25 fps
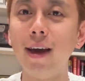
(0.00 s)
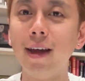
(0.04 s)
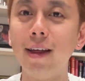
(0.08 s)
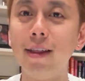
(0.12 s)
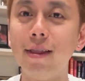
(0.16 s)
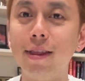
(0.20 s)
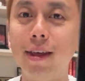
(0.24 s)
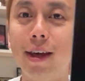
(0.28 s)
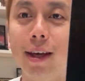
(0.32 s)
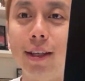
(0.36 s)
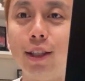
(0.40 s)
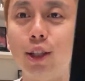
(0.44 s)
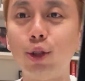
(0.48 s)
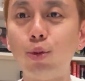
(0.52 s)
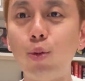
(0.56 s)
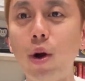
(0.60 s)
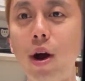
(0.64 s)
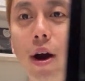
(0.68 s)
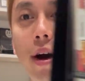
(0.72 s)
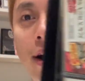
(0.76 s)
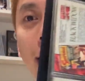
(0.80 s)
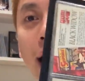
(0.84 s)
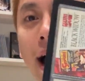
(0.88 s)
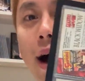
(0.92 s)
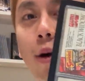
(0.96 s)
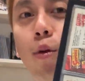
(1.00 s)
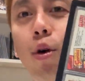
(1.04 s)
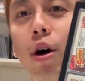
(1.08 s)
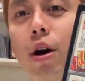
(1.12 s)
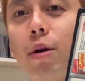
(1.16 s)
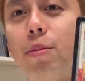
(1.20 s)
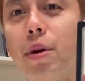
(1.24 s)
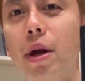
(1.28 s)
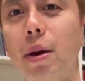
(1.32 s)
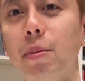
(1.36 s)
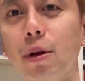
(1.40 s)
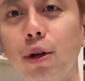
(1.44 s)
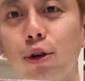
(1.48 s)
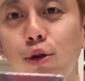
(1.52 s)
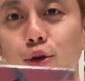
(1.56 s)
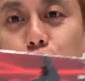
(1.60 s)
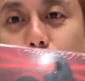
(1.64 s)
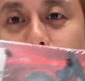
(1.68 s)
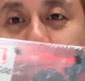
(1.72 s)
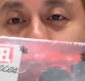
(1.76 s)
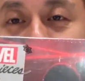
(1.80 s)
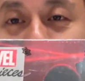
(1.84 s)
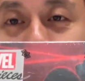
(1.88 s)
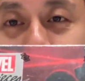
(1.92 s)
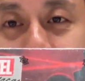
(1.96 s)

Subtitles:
this is where I want to be able to rip